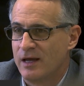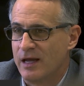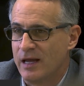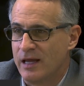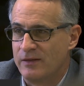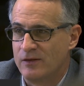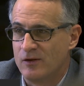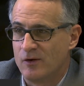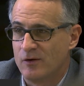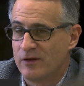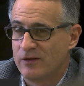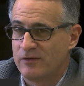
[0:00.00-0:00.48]

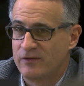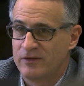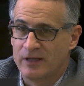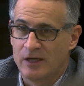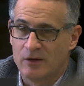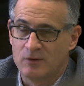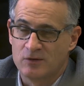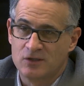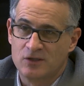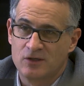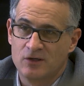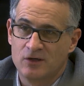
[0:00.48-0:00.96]
And the only thing
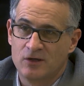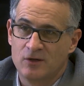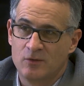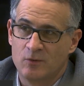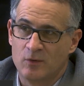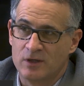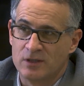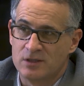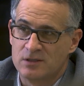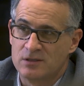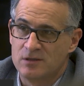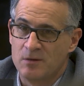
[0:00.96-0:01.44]
that was good
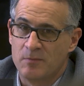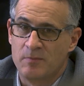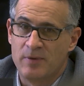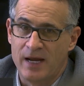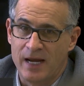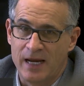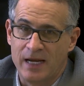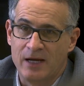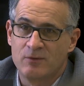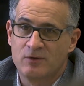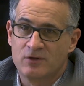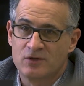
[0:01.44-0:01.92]
was the
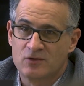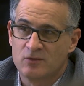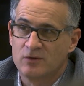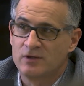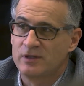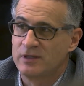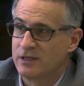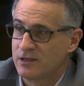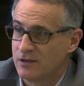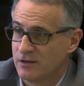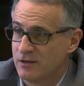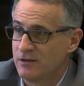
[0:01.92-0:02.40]
pay was
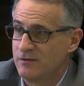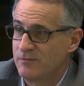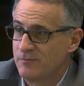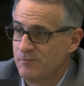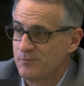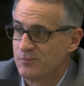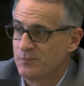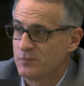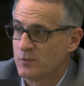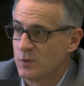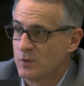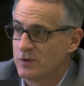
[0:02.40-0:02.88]
really good,
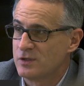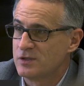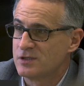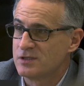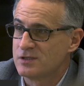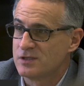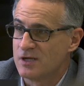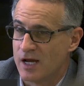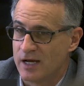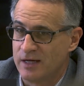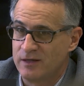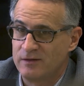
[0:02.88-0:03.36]
which
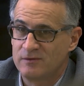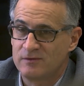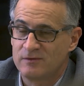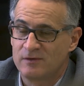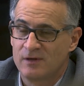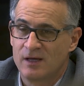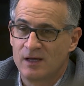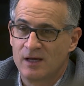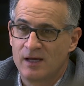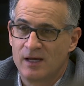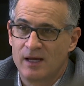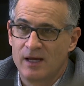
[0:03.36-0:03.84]
is nice,
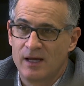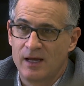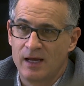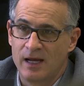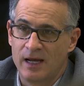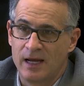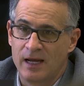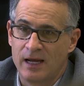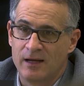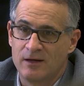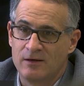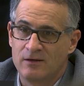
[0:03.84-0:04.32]

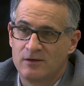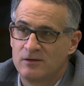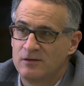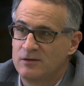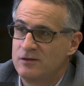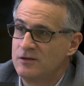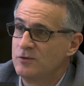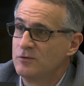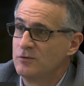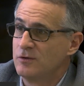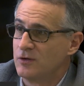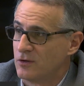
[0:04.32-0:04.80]
and
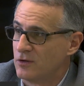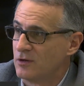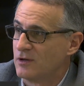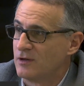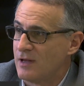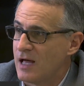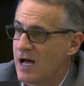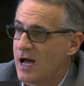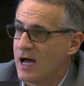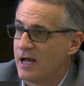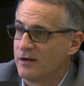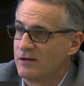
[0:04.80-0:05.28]
you learn a
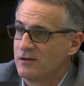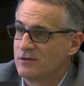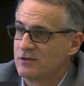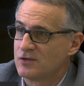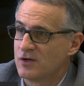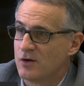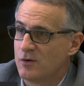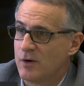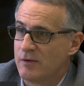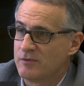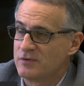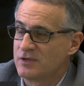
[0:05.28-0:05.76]
lot.
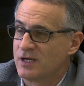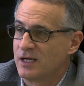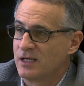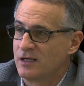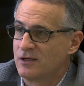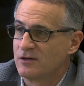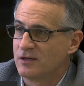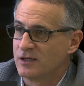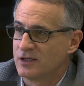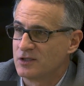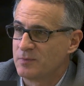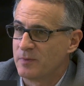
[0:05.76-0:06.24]
So I was getting
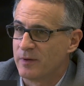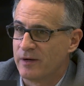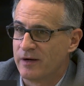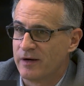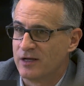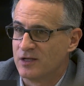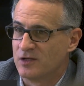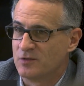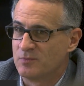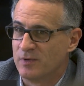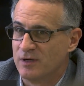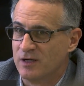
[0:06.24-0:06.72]
good
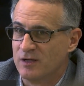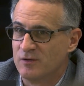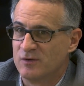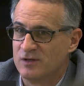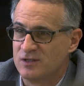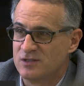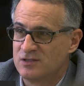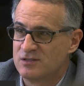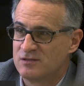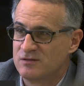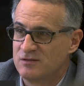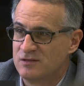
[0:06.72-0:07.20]
experience, but it
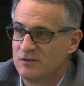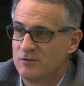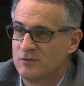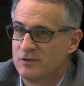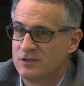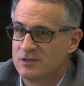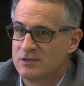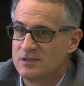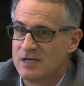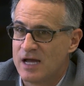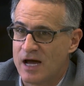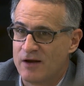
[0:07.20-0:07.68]

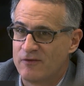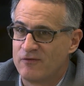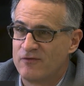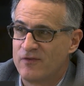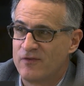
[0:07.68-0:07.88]
was not